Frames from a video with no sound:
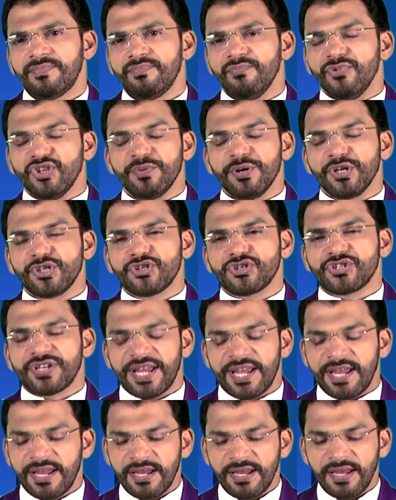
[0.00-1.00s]
Which means to
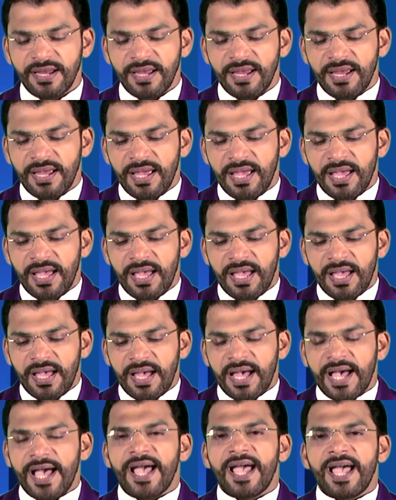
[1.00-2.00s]
say,
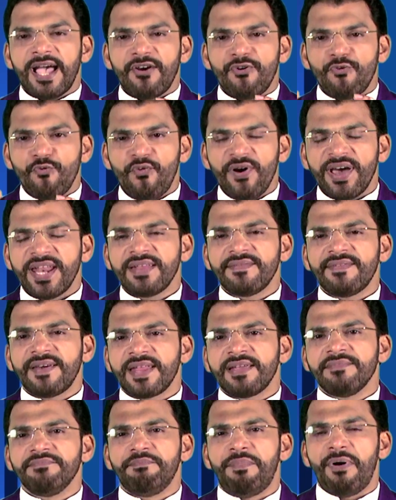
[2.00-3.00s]
a very,
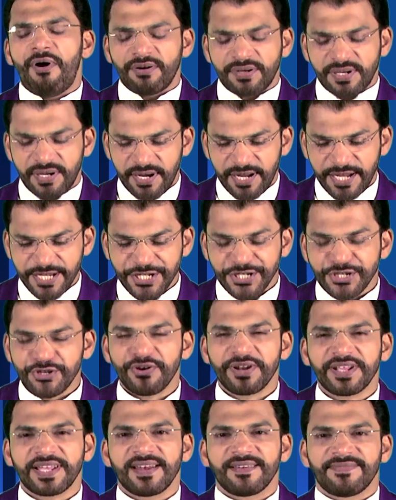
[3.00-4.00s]
very important
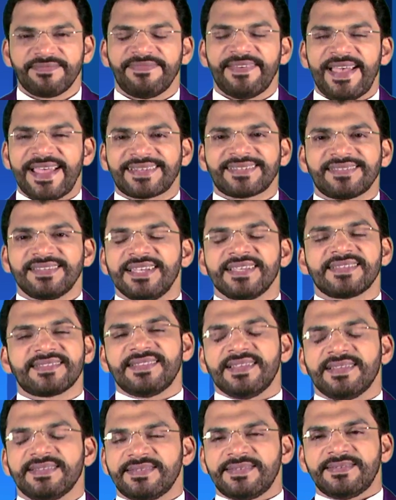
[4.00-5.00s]
historical fact is
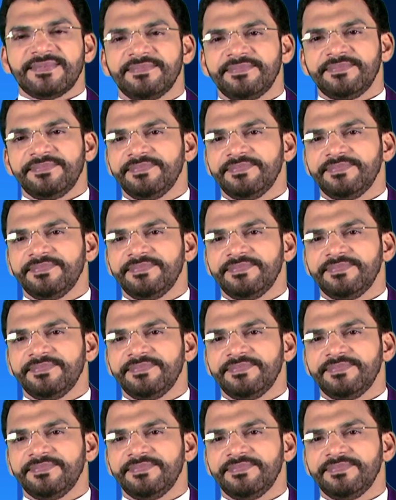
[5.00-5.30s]
this.